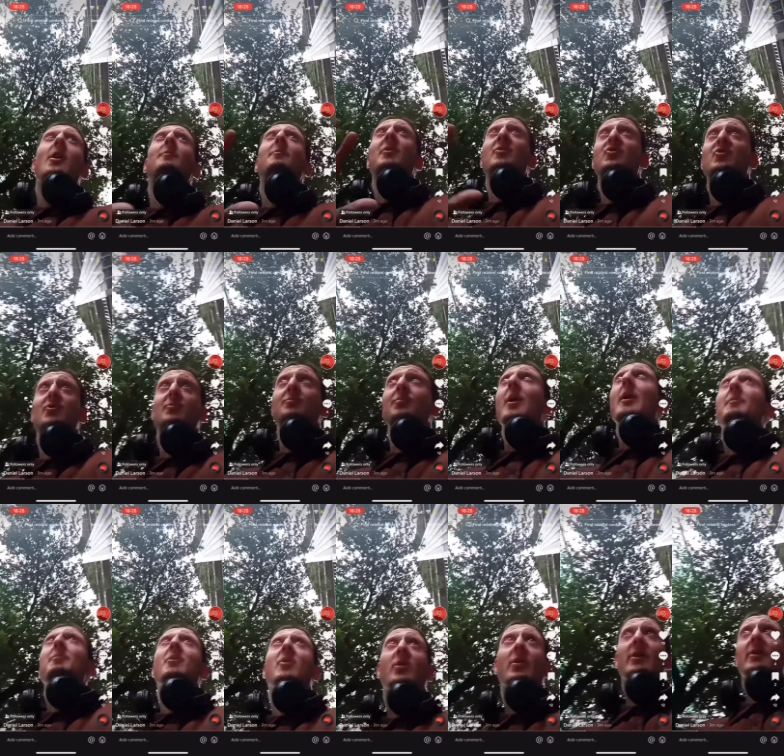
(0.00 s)
a bunch of
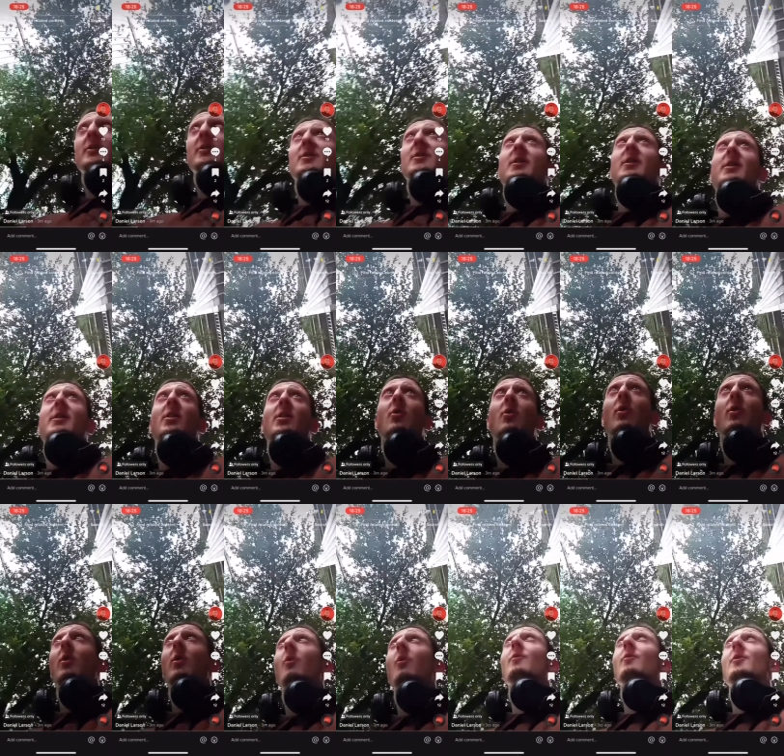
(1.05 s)
popularity. All
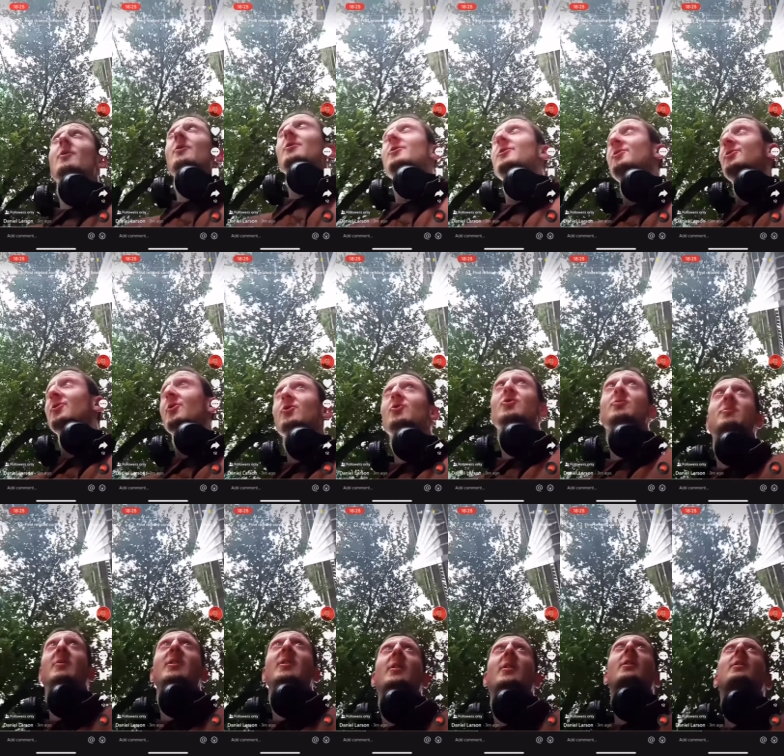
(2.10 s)
right, we're done here. Social
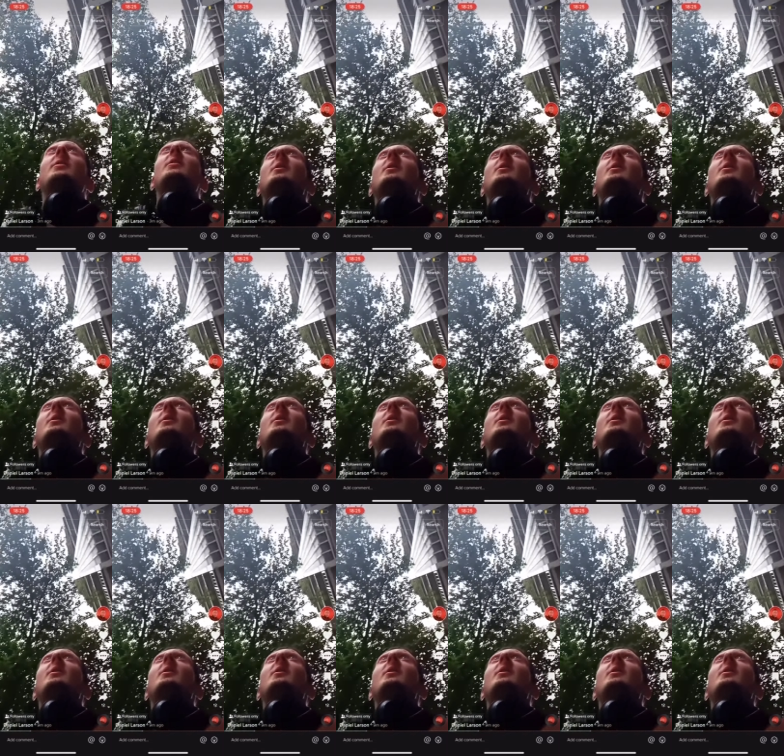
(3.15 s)
yeah, we